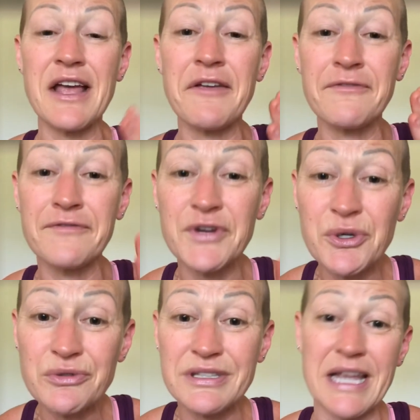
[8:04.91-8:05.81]
A
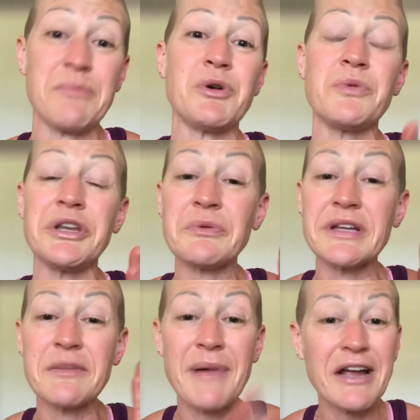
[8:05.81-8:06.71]
food label, when you
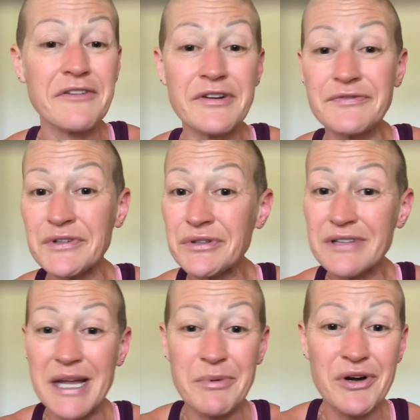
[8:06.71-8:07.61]
read the back of a food
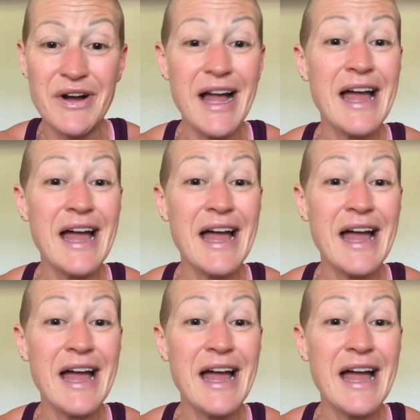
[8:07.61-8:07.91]
label,